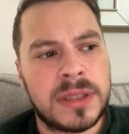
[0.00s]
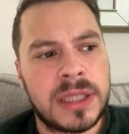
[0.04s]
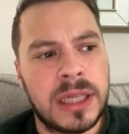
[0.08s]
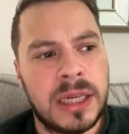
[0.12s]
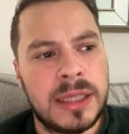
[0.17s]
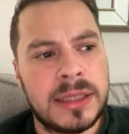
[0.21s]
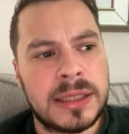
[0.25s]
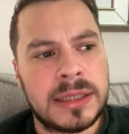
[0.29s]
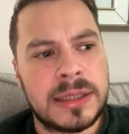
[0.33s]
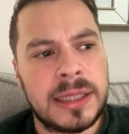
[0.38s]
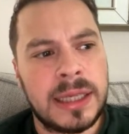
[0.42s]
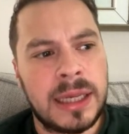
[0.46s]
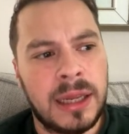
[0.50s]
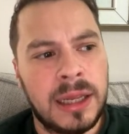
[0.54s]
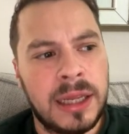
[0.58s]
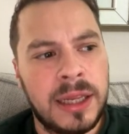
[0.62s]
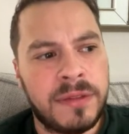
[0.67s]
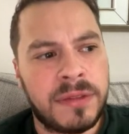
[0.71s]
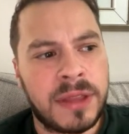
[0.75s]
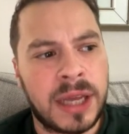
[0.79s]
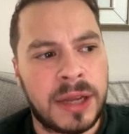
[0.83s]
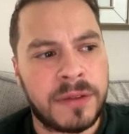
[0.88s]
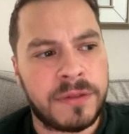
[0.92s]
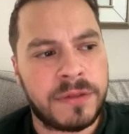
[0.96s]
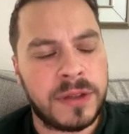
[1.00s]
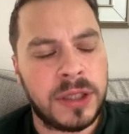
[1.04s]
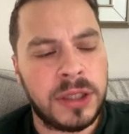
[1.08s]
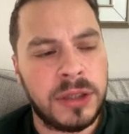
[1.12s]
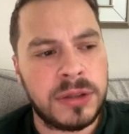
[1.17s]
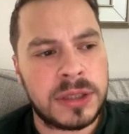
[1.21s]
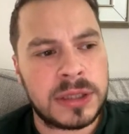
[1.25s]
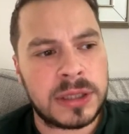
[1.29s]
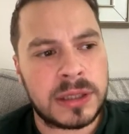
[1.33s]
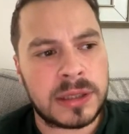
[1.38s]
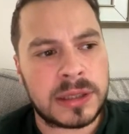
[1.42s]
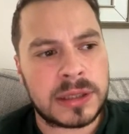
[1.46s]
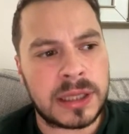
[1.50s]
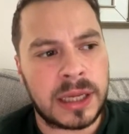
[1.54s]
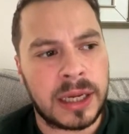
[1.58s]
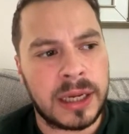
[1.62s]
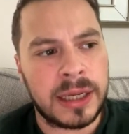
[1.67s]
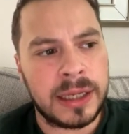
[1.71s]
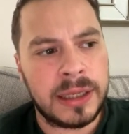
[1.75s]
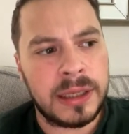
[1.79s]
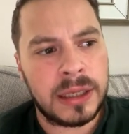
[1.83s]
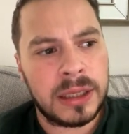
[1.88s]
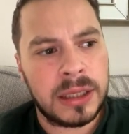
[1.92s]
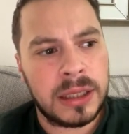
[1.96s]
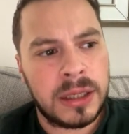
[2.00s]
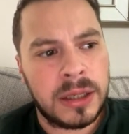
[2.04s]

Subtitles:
solidity, I'll leave that for you to decide,